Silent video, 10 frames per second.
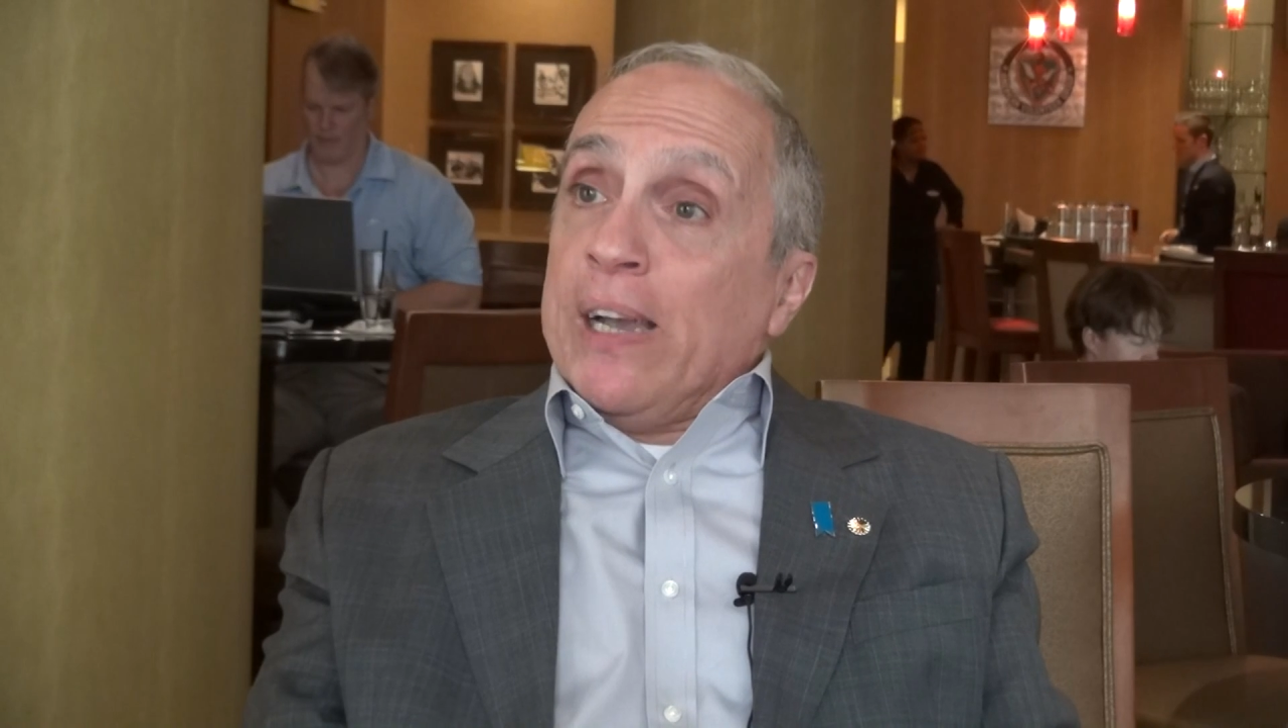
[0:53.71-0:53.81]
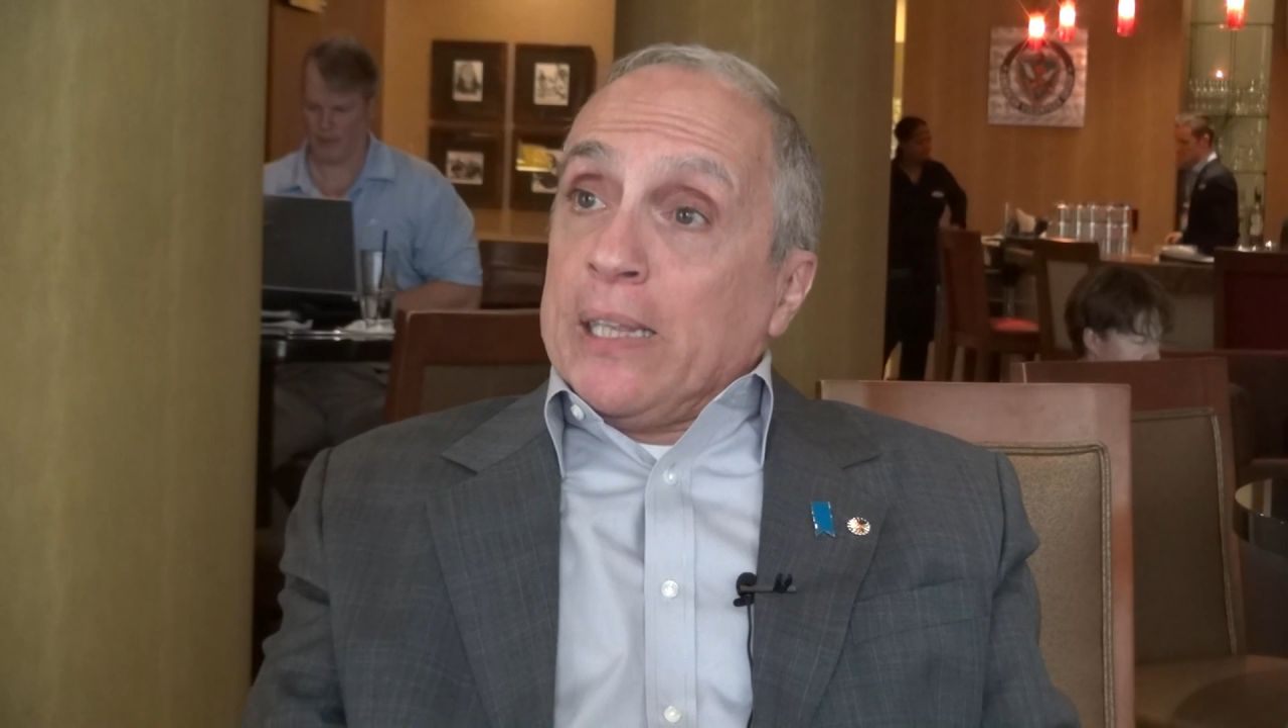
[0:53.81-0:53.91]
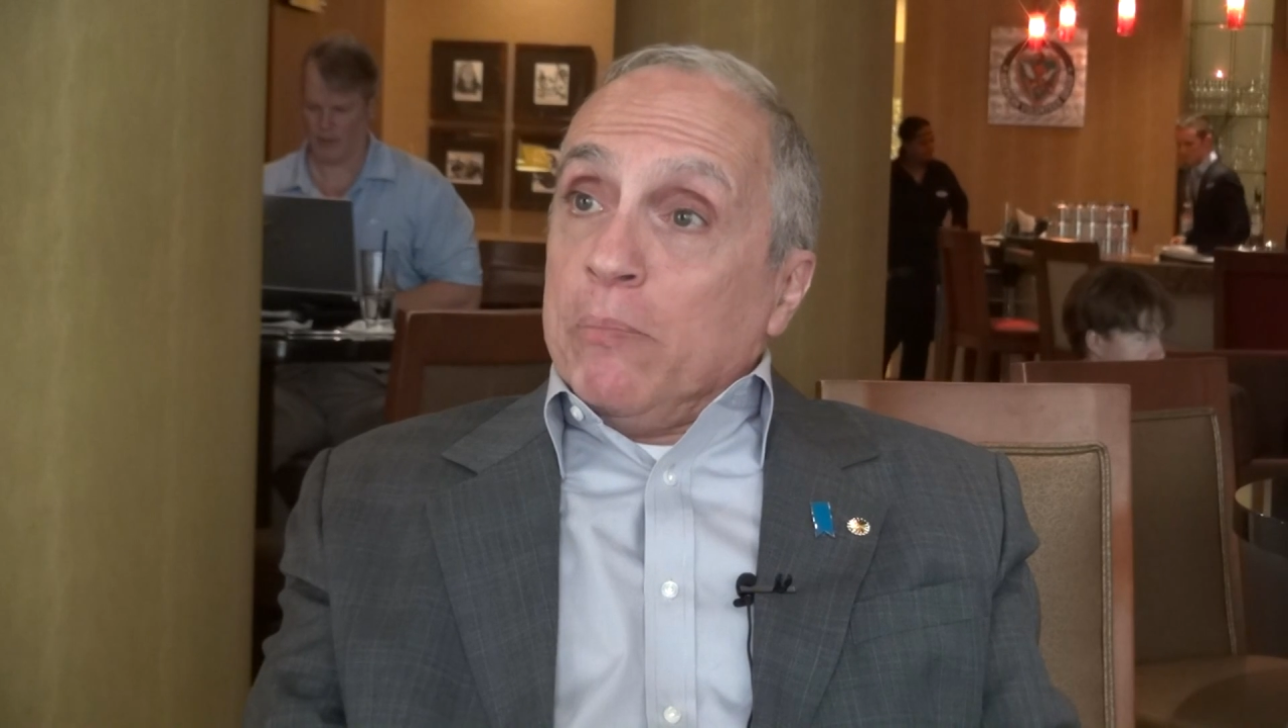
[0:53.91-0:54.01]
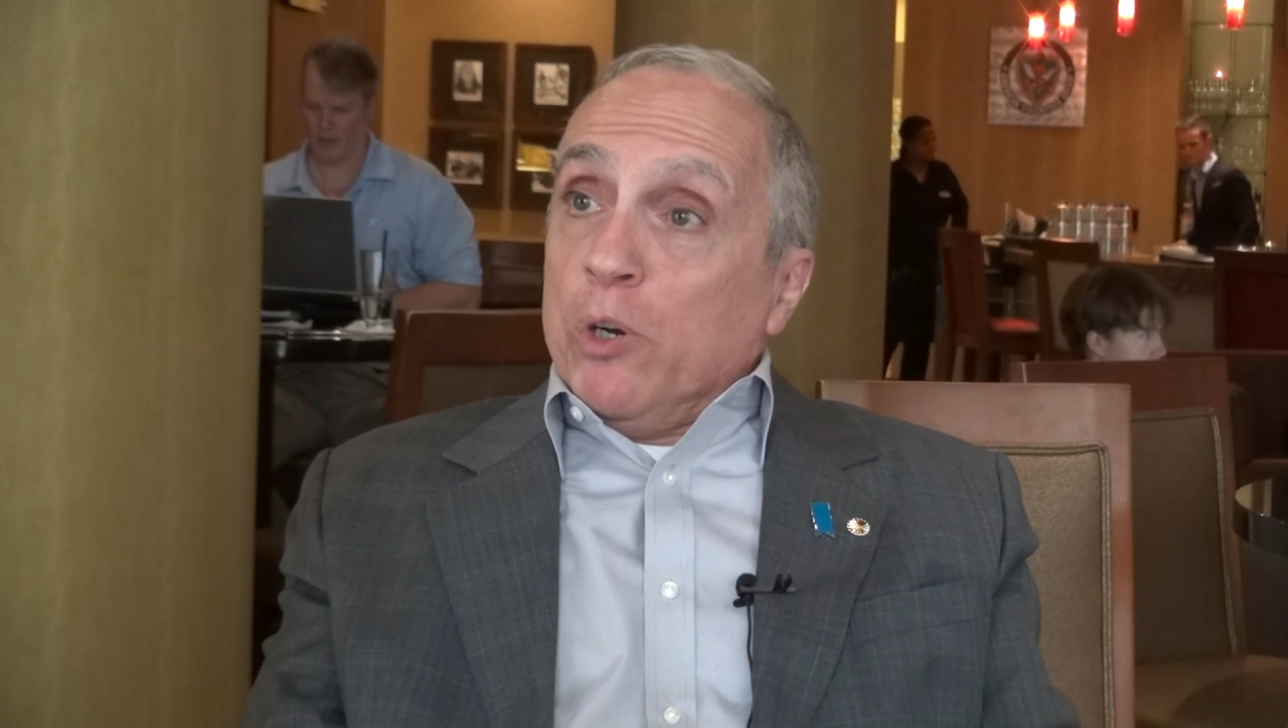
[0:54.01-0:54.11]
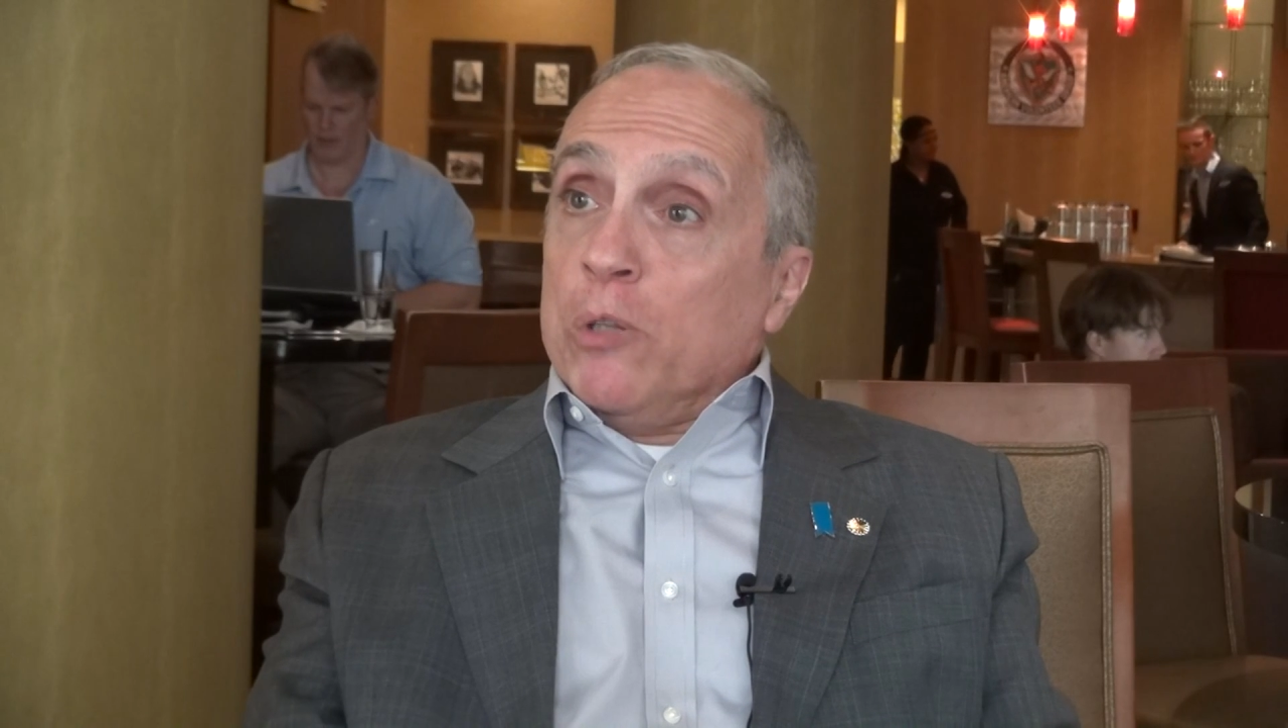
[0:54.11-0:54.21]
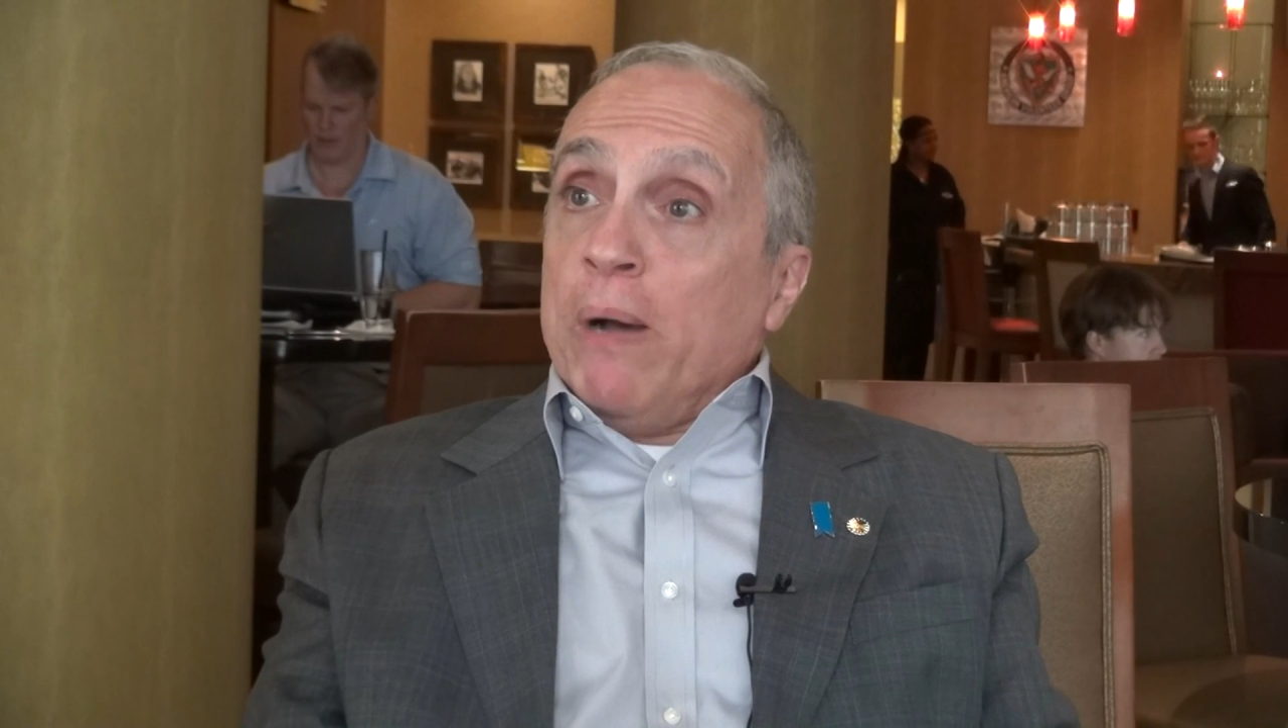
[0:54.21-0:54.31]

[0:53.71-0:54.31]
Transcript: victimhood